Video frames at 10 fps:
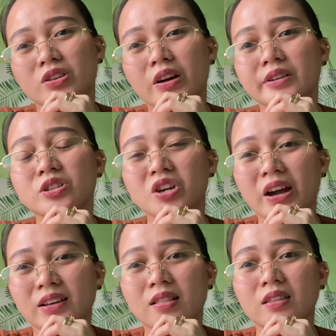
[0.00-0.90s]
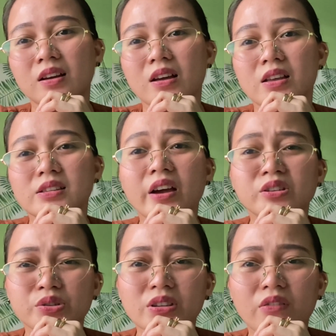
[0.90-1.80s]
our child has
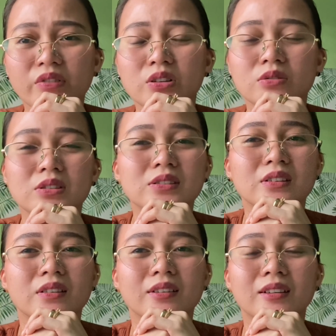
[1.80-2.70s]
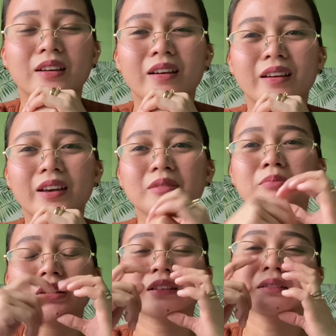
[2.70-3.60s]
hydrocephalus, and
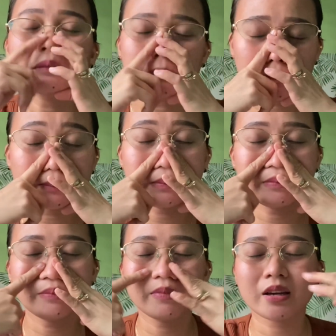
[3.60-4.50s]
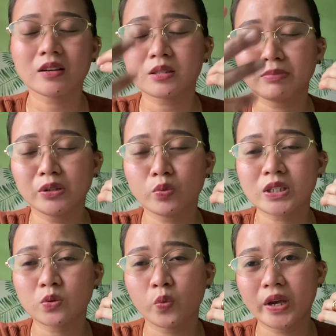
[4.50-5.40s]
my husband was
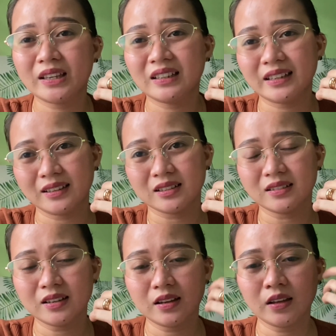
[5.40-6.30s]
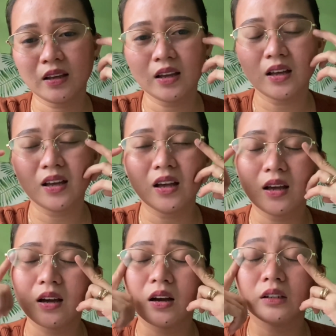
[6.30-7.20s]
wailing
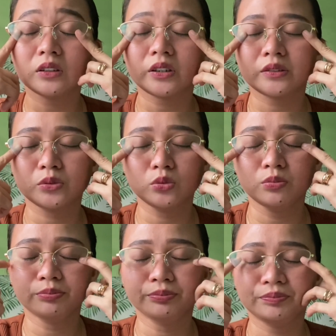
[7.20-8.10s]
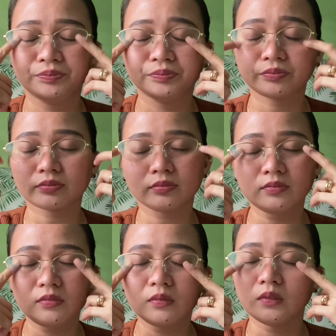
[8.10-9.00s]
at our room,
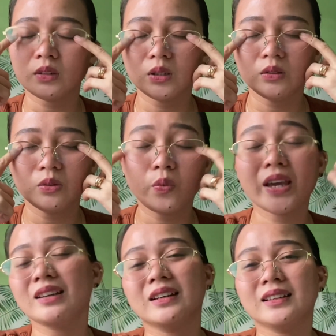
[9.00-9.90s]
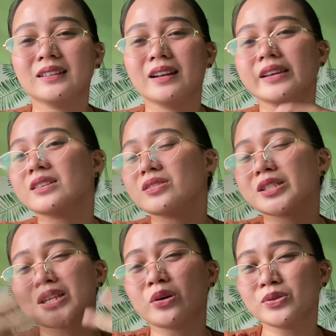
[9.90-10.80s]
wailing, like
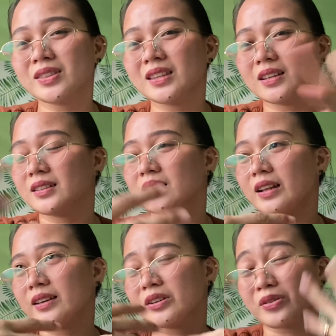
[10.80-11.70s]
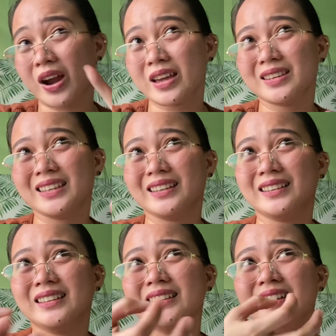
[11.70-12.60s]
shouting, like crying.
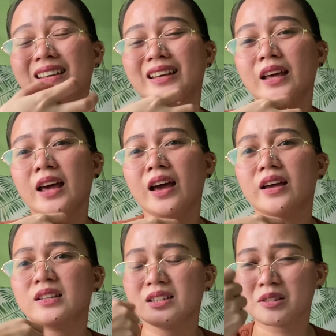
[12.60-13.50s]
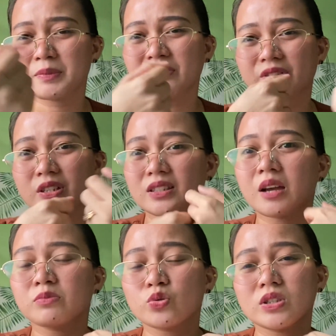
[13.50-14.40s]
And it's my first time
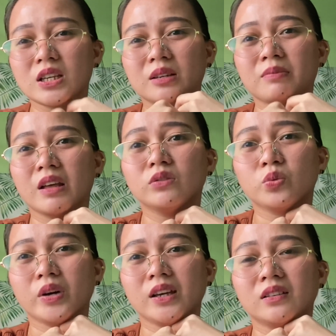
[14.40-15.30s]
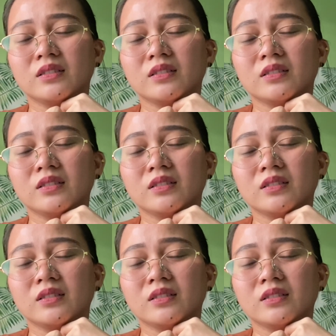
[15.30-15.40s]
to see him that way.